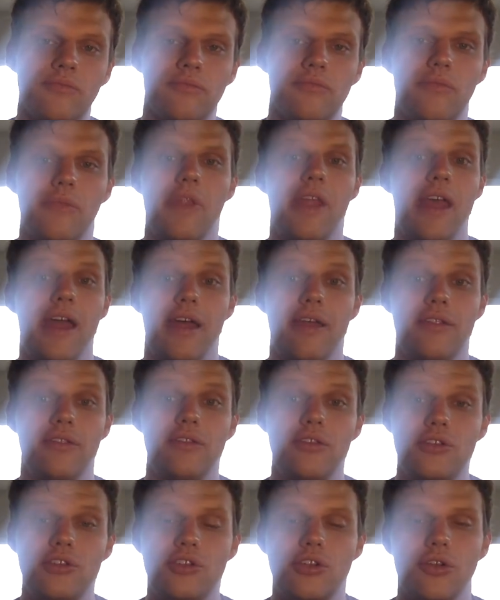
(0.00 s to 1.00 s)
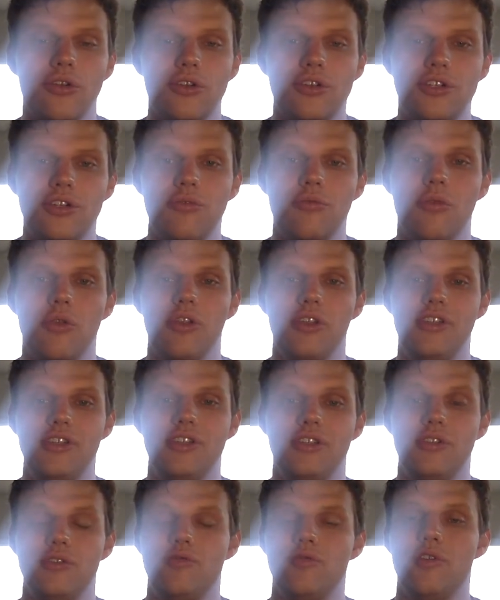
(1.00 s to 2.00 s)
yeah, the church and
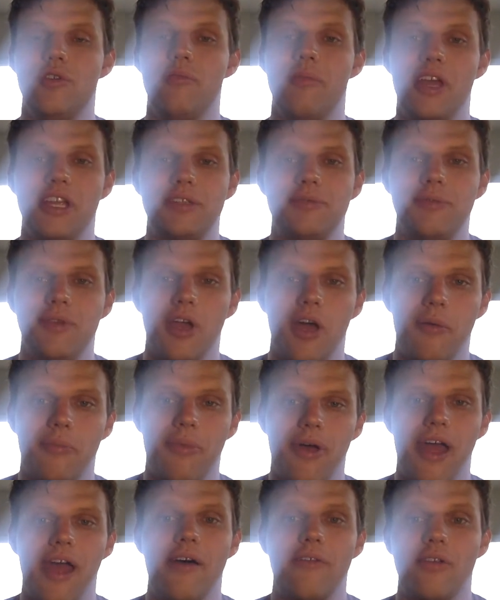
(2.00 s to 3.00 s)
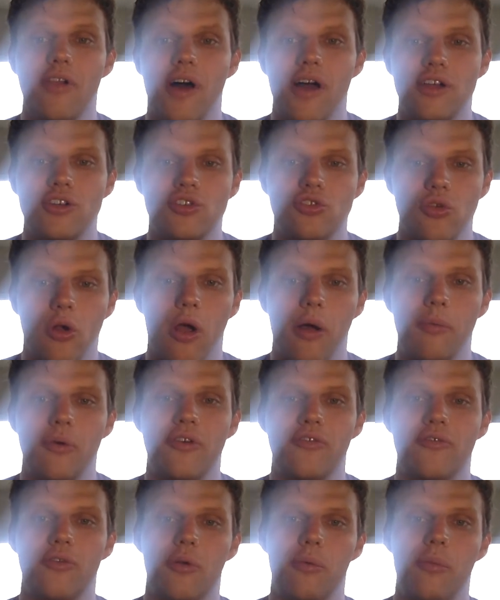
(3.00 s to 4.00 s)
religion has really messed me up. I have a lot of trauma
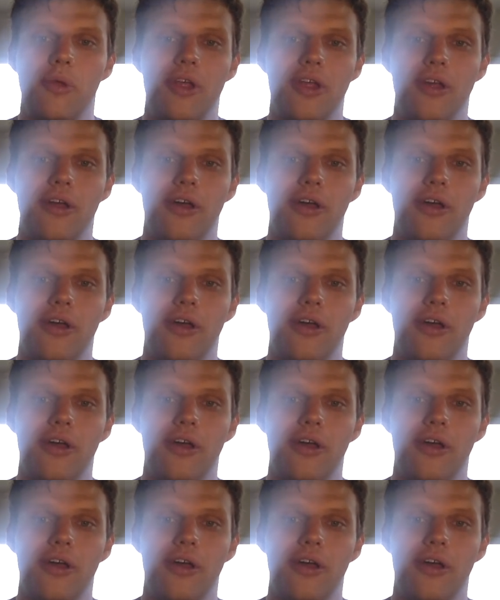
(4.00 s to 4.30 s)
from it.